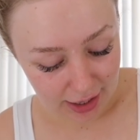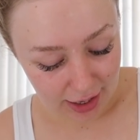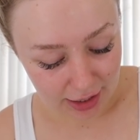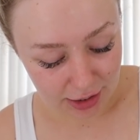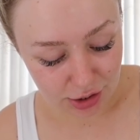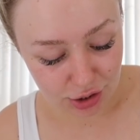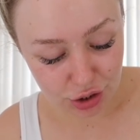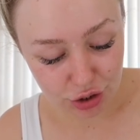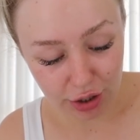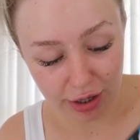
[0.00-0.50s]
A
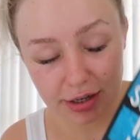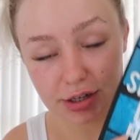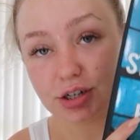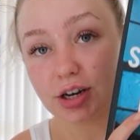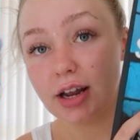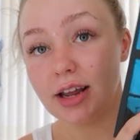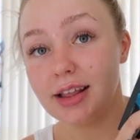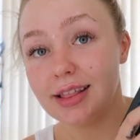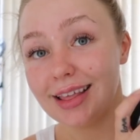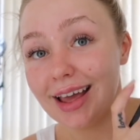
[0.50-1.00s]

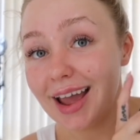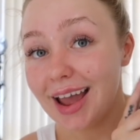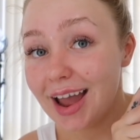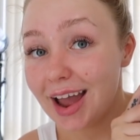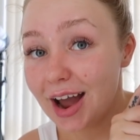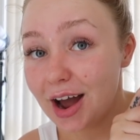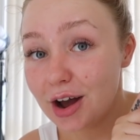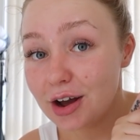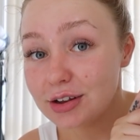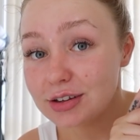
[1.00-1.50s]
Stranger in the
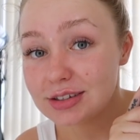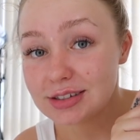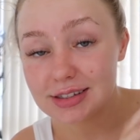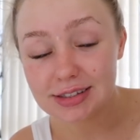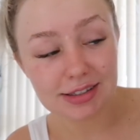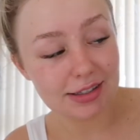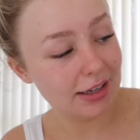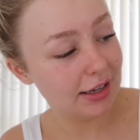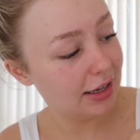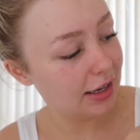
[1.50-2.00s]

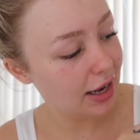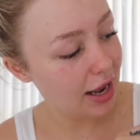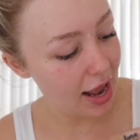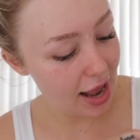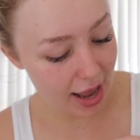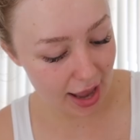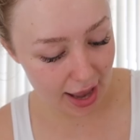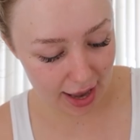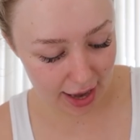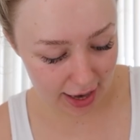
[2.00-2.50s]
House,
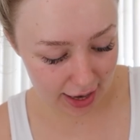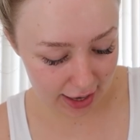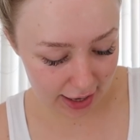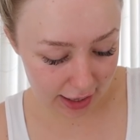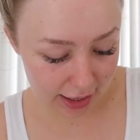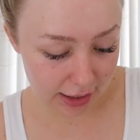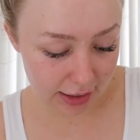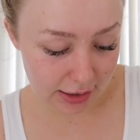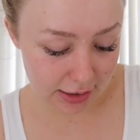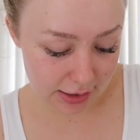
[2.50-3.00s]

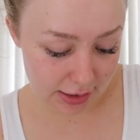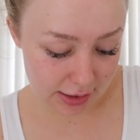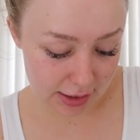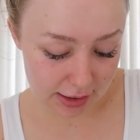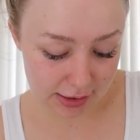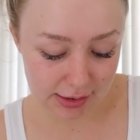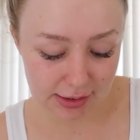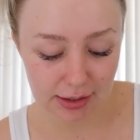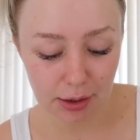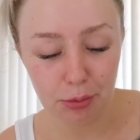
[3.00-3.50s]
and
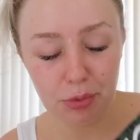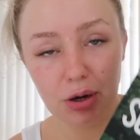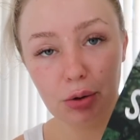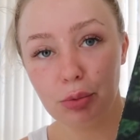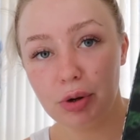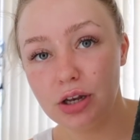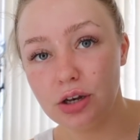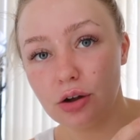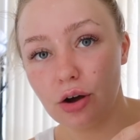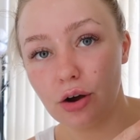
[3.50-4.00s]
Someone
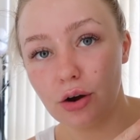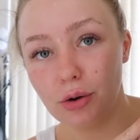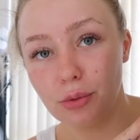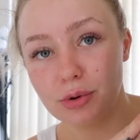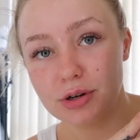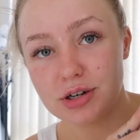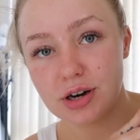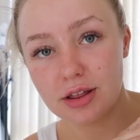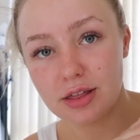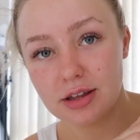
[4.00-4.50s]
We Know,
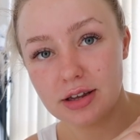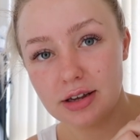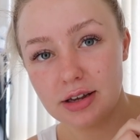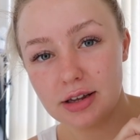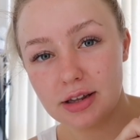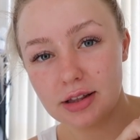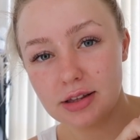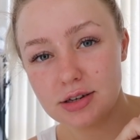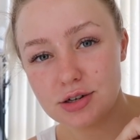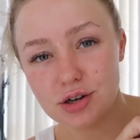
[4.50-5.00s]
which I
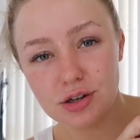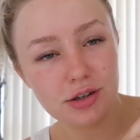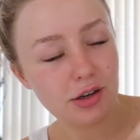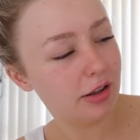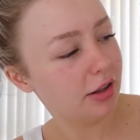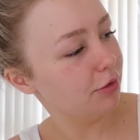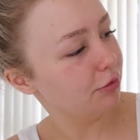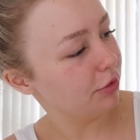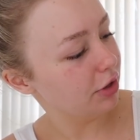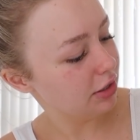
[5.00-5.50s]
think she's
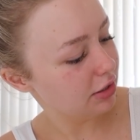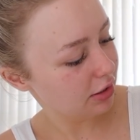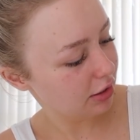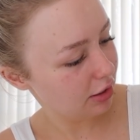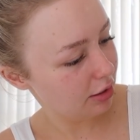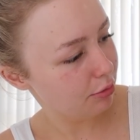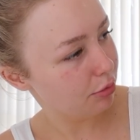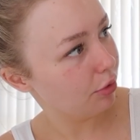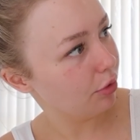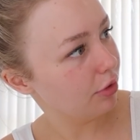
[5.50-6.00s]
only
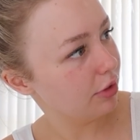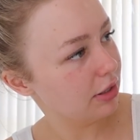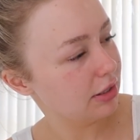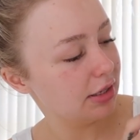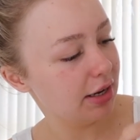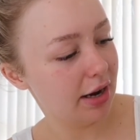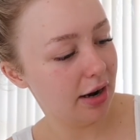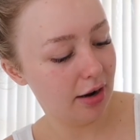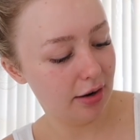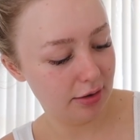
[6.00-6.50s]
recently brought this
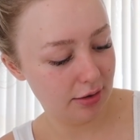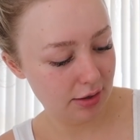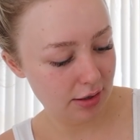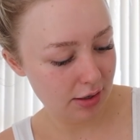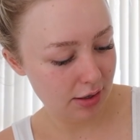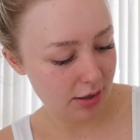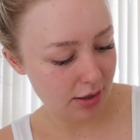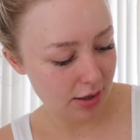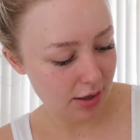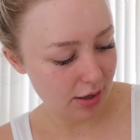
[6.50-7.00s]
out
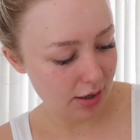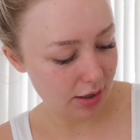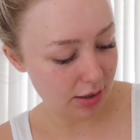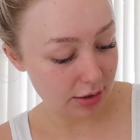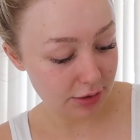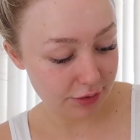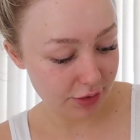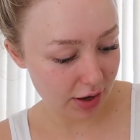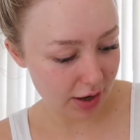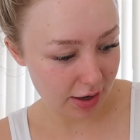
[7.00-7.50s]

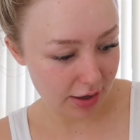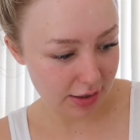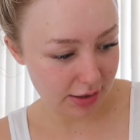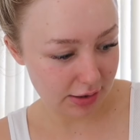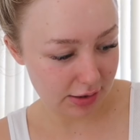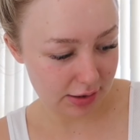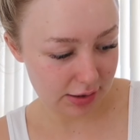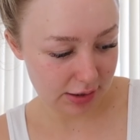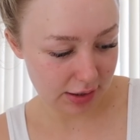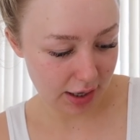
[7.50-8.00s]
as far
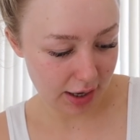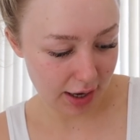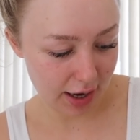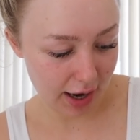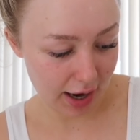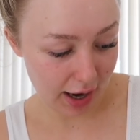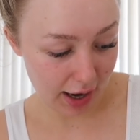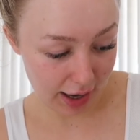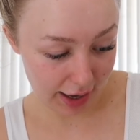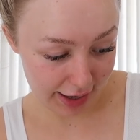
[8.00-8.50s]
as
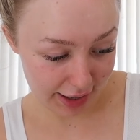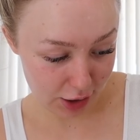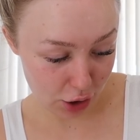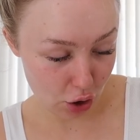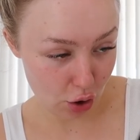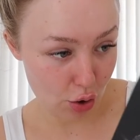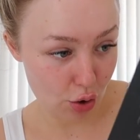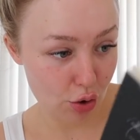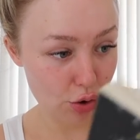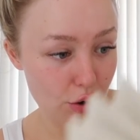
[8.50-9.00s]
I
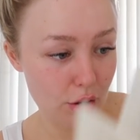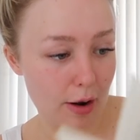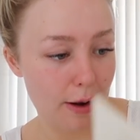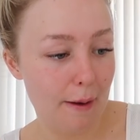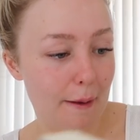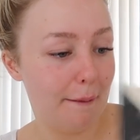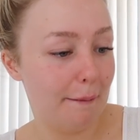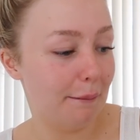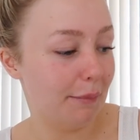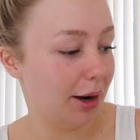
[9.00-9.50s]
know,
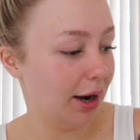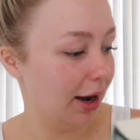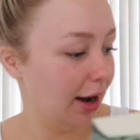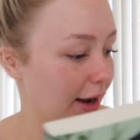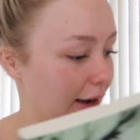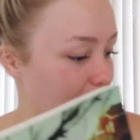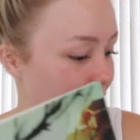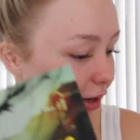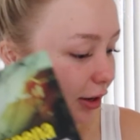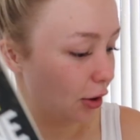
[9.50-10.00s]
but
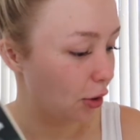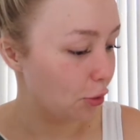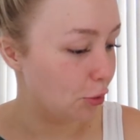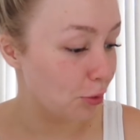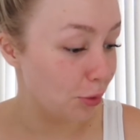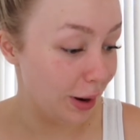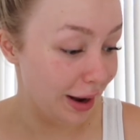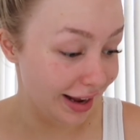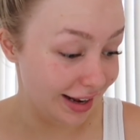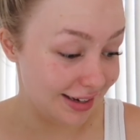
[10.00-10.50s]
I cannot
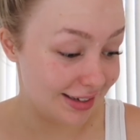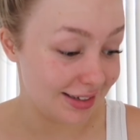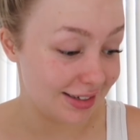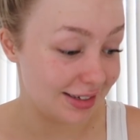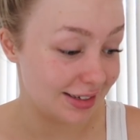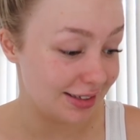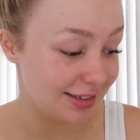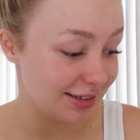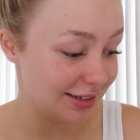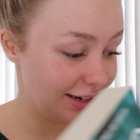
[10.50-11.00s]
wait
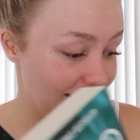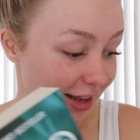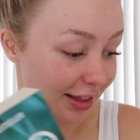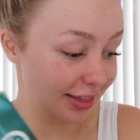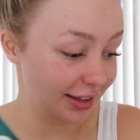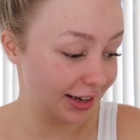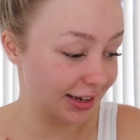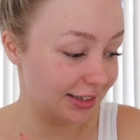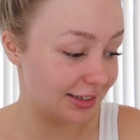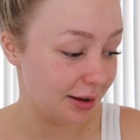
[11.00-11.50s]
to
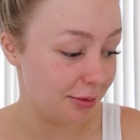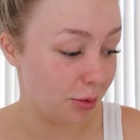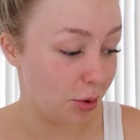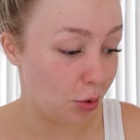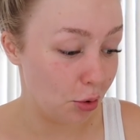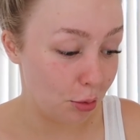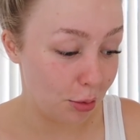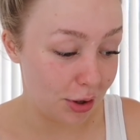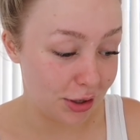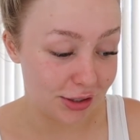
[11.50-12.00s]
start these. I'm
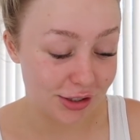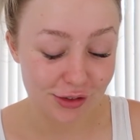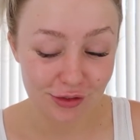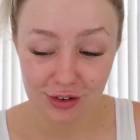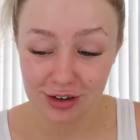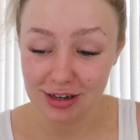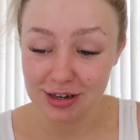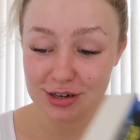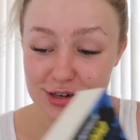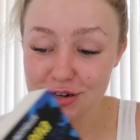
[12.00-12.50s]
almost
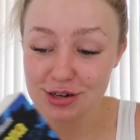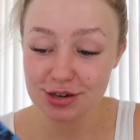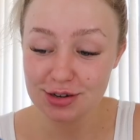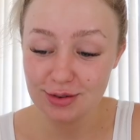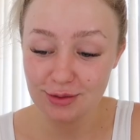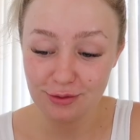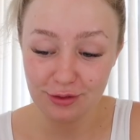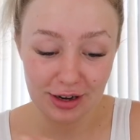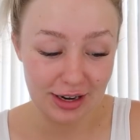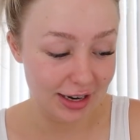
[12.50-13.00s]

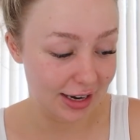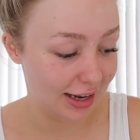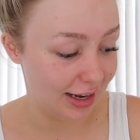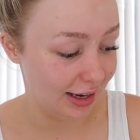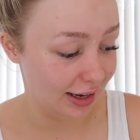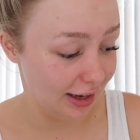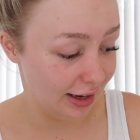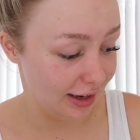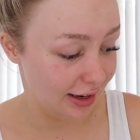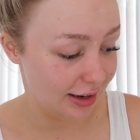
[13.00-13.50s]
finished
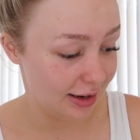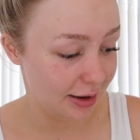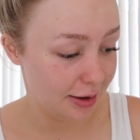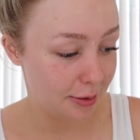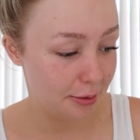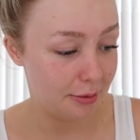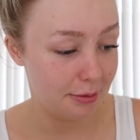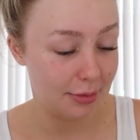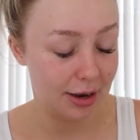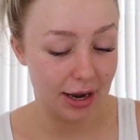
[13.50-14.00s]
reading
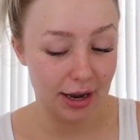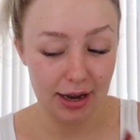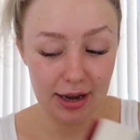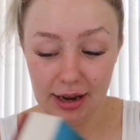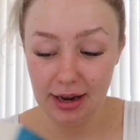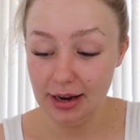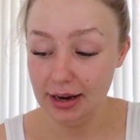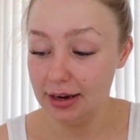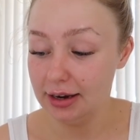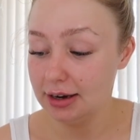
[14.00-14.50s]

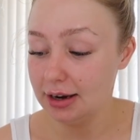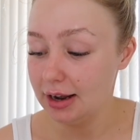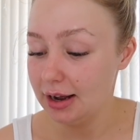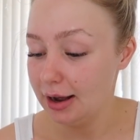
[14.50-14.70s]
my